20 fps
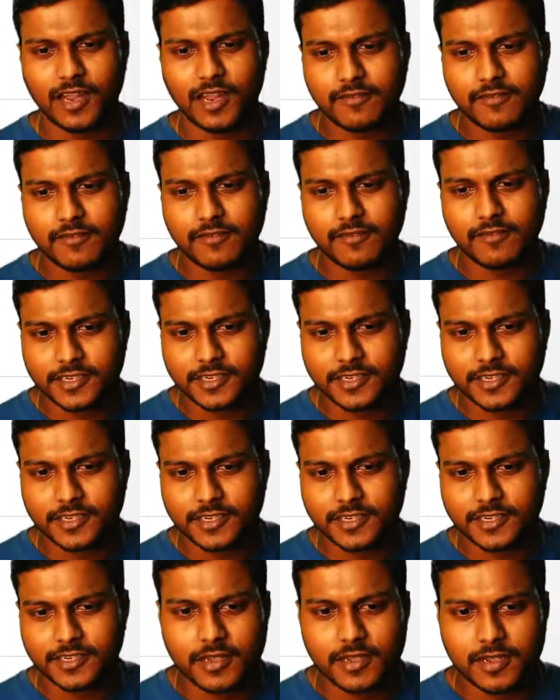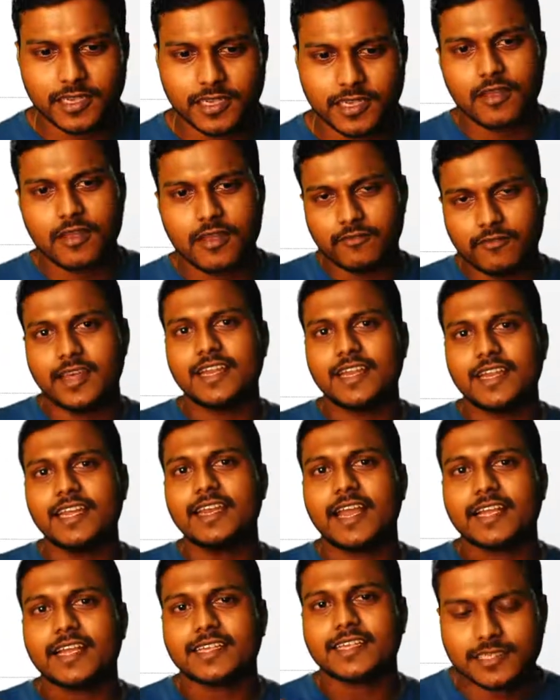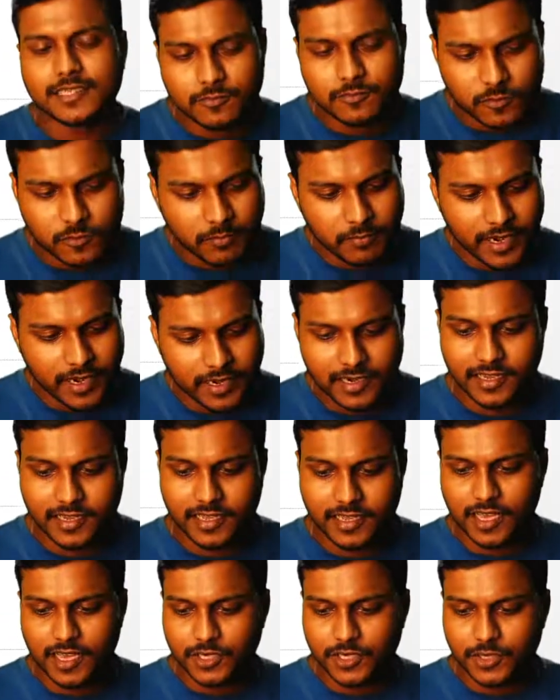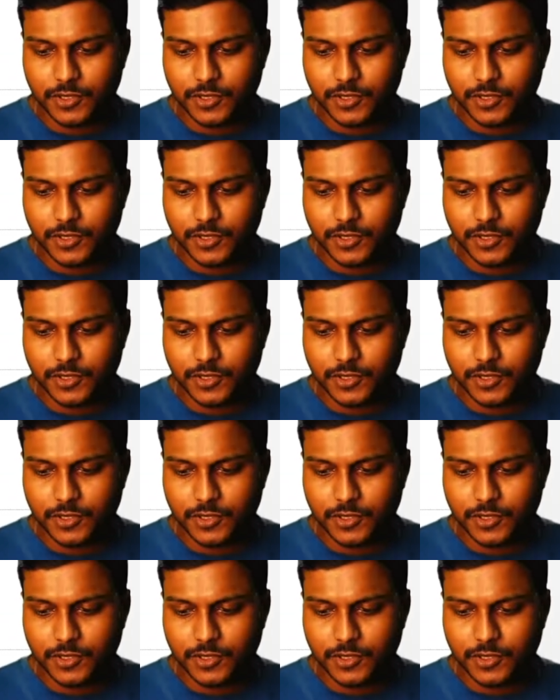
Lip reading: because very next moment you